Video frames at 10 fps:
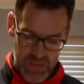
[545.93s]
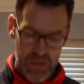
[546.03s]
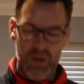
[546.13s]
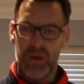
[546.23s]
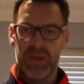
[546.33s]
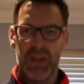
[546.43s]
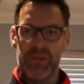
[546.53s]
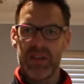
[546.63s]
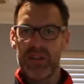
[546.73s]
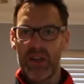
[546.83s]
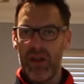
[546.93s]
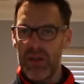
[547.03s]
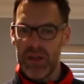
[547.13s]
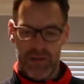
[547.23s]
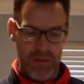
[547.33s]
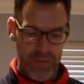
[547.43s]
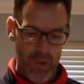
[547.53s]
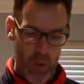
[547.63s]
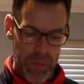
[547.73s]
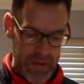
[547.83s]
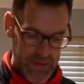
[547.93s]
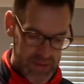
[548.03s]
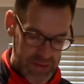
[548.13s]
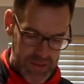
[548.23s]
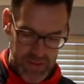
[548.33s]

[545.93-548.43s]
You don't want to see me stirring this for 4 minutes.